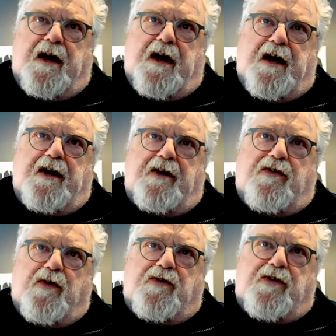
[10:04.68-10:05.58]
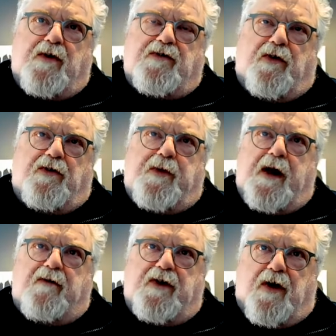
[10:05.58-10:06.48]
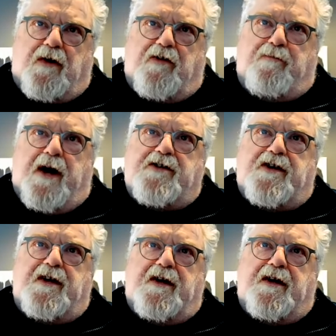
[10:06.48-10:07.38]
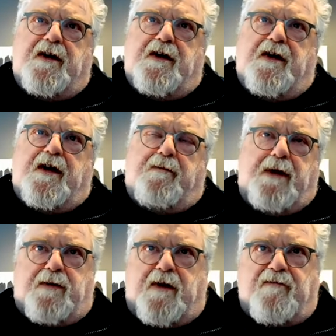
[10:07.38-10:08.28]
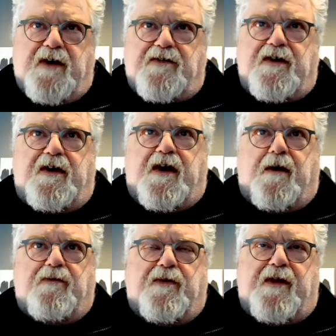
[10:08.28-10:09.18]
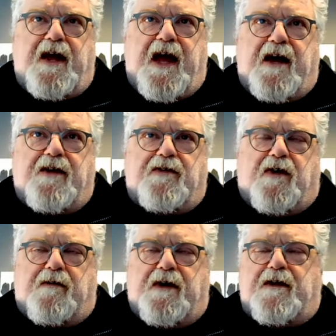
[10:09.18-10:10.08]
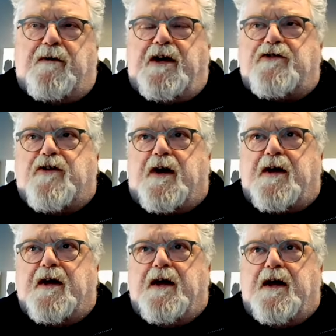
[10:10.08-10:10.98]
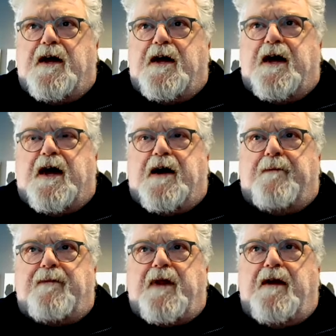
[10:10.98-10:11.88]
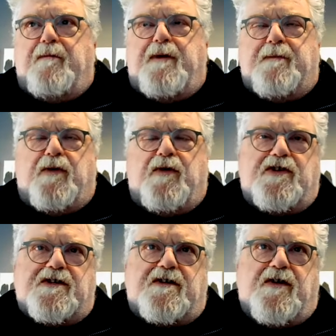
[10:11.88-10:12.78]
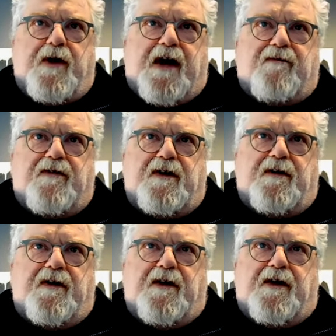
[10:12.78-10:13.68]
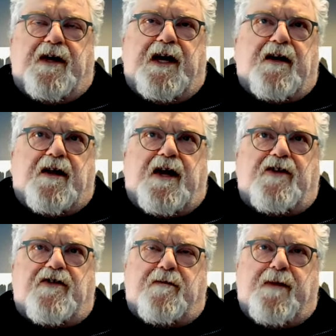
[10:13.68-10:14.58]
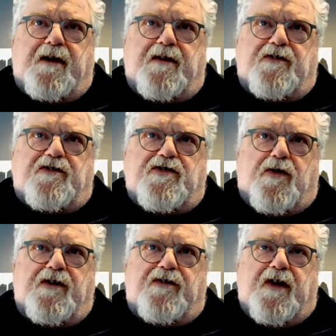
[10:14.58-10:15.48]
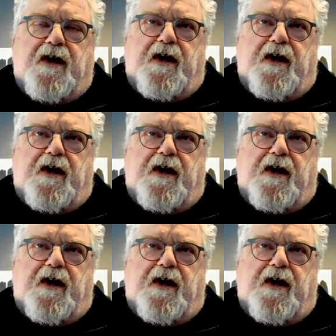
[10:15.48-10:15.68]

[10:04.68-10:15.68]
It's those households where every dollar is budgeted, people on fixed incomes where they can't tolerate the rate shock, people who just don't have the inclination to make this choice.